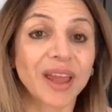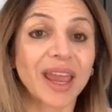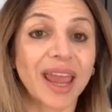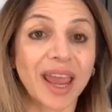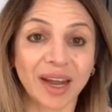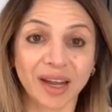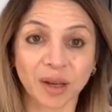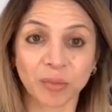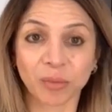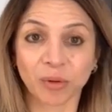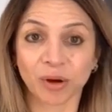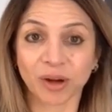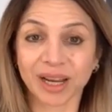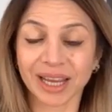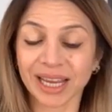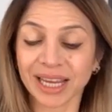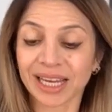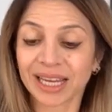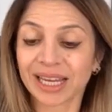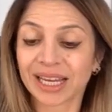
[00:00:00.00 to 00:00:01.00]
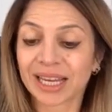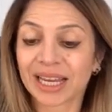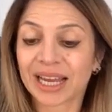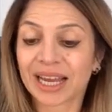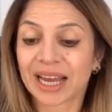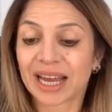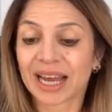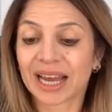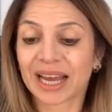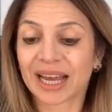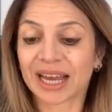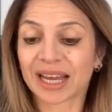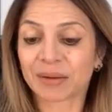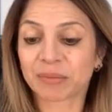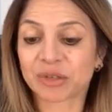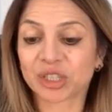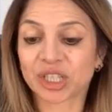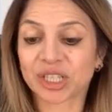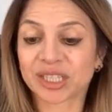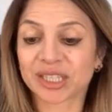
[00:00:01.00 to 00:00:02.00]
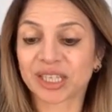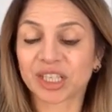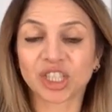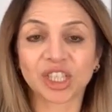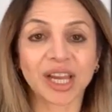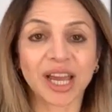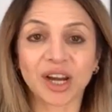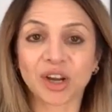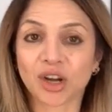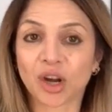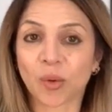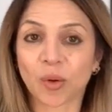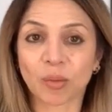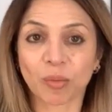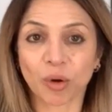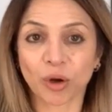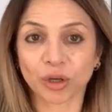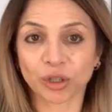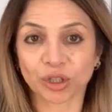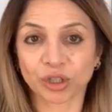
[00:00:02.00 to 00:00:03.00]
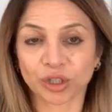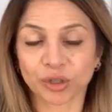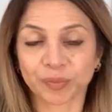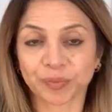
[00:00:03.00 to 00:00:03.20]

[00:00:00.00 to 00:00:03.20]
anybody, she said she had no emotion.